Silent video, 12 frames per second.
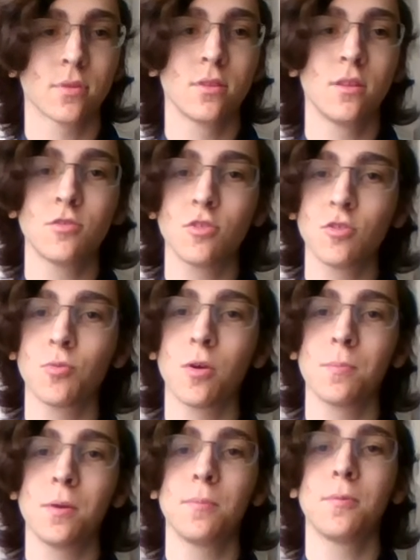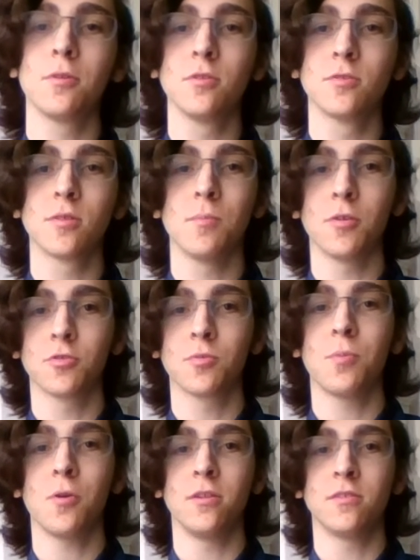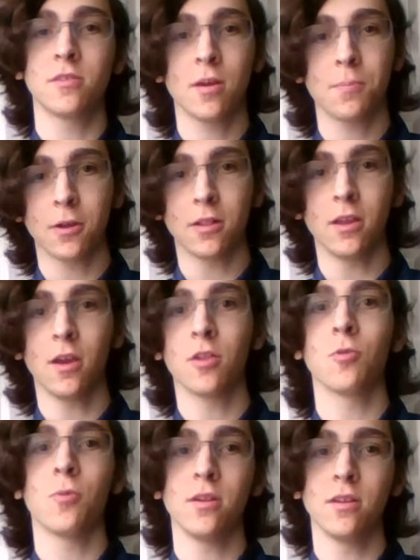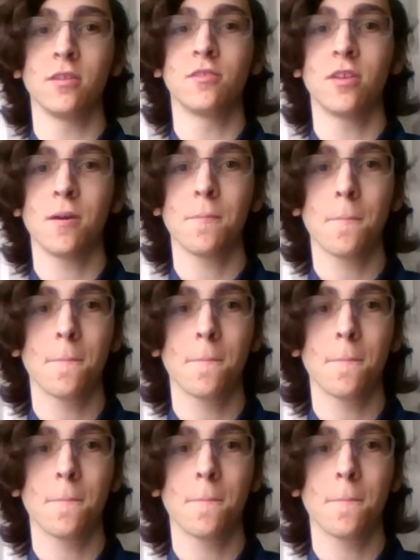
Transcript: This is where people lose the most points, typically, on the written exam.